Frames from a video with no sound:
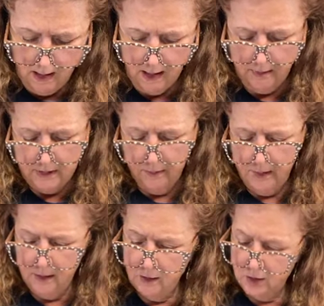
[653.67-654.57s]
And I'm
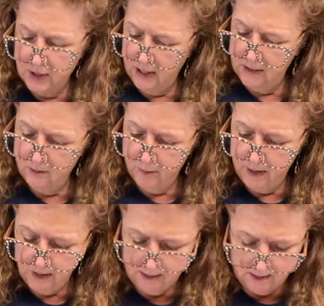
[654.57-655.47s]
dipping into shades of
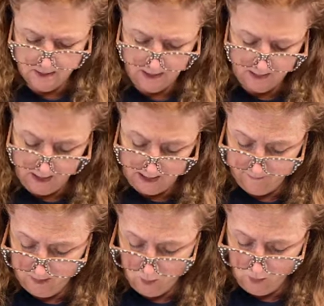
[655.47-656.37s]
pinks and kind
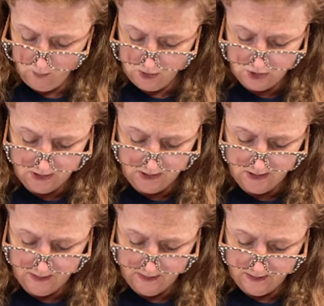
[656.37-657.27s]
of an
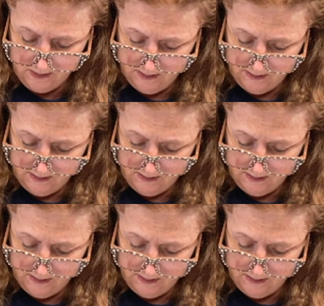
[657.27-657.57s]
orangey.